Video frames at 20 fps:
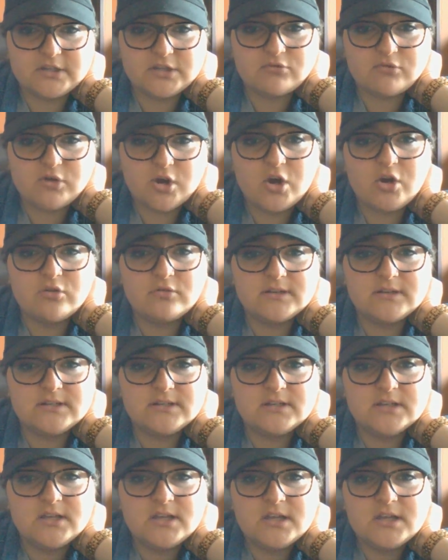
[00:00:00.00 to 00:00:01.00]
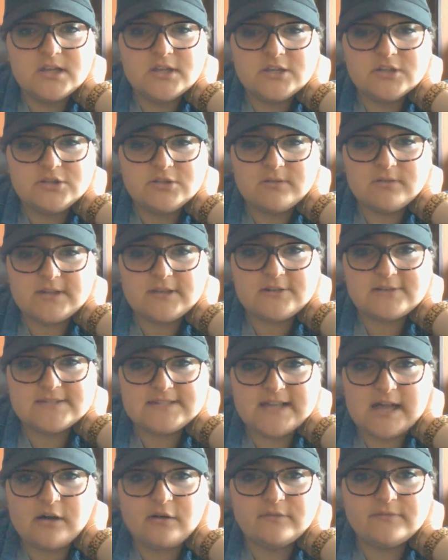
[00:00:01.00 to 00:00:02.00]
your own and do it
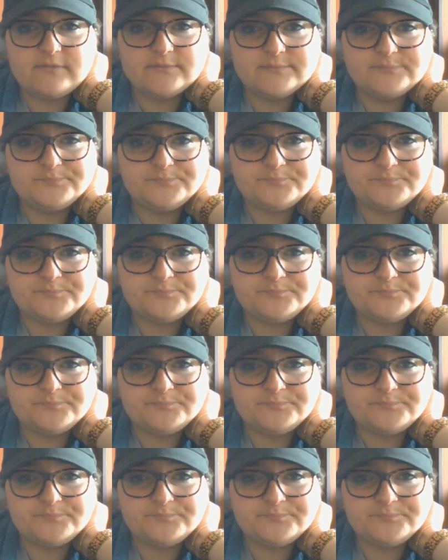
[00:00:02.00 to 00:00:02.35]
yourself.